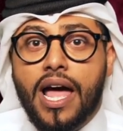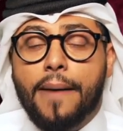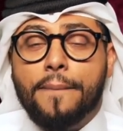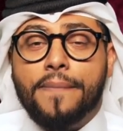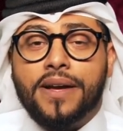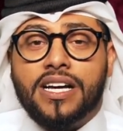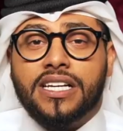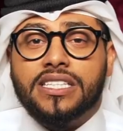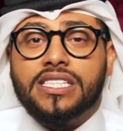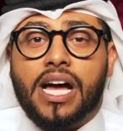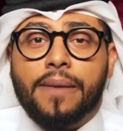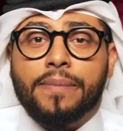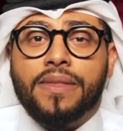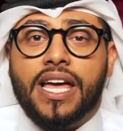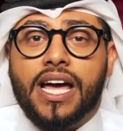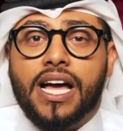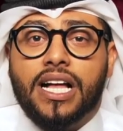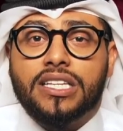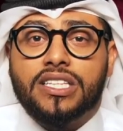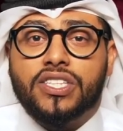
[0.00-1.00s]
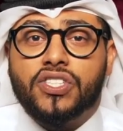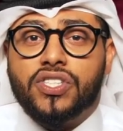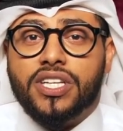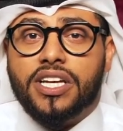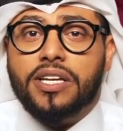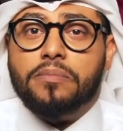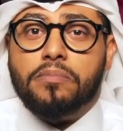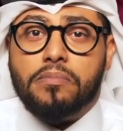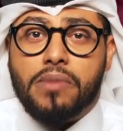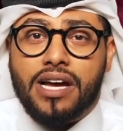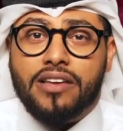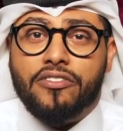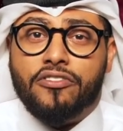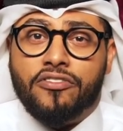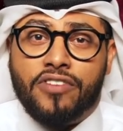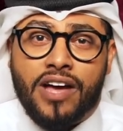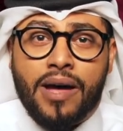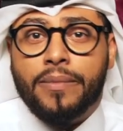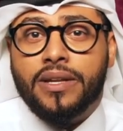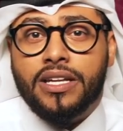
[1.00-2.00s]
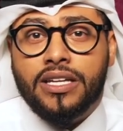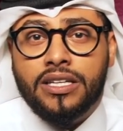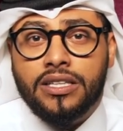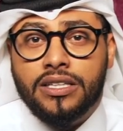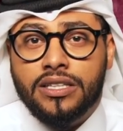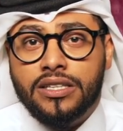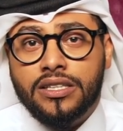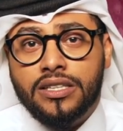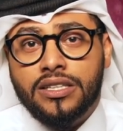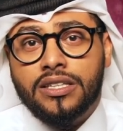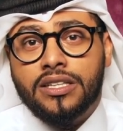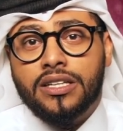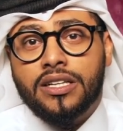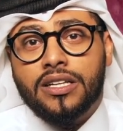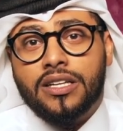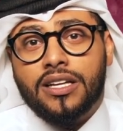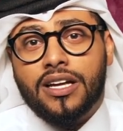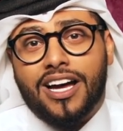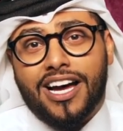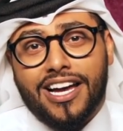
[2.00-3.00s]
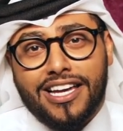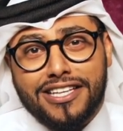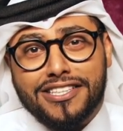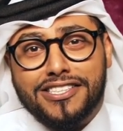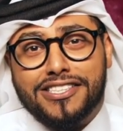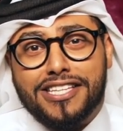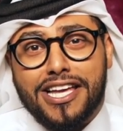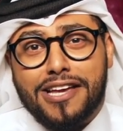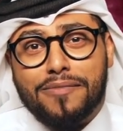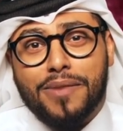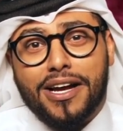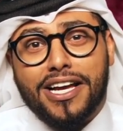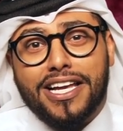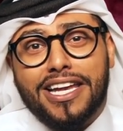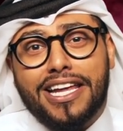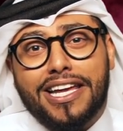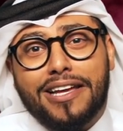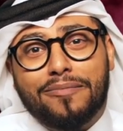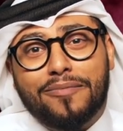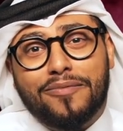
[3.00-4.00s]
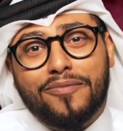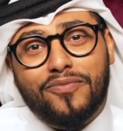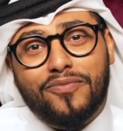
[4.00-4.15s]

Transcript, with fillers: And because I'm the eldest in my family, I can stake my claim.